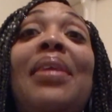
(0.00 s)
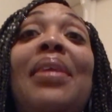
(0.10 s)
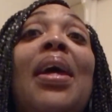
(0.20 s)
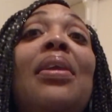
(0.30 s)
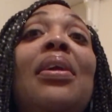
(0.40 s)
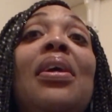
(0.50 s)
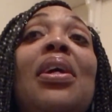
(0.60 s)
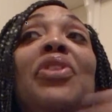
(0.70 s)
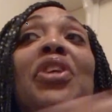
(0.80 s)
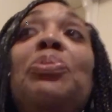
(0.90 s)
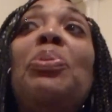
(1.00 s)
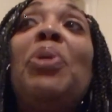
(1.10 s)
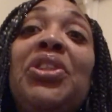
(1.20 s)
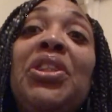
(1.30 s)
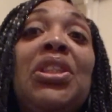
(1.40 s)
that if this
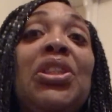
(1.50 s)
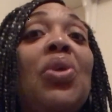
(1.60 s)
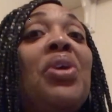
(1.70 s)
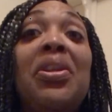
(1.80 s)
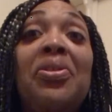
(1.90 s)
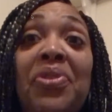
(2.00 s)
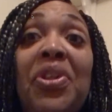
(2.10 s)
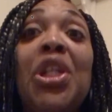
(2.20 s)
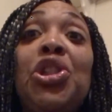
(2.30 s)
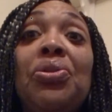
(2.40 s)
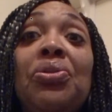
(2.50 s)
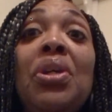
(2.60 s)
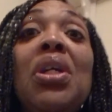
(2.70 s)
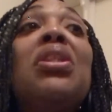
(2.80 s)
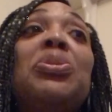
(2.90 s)
person is okay to feed you,
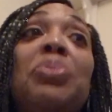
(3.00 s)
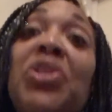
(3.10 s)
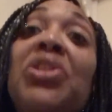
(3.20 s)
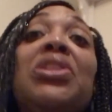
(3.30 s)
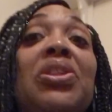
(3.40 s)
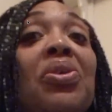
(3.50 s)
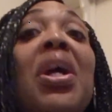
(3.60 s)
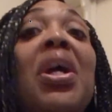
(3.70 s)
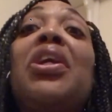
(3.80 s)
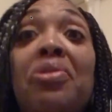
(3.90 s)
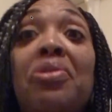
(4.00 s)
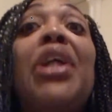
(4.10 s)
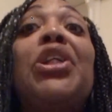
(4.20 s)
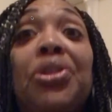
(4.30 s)
this person is okay to correct you.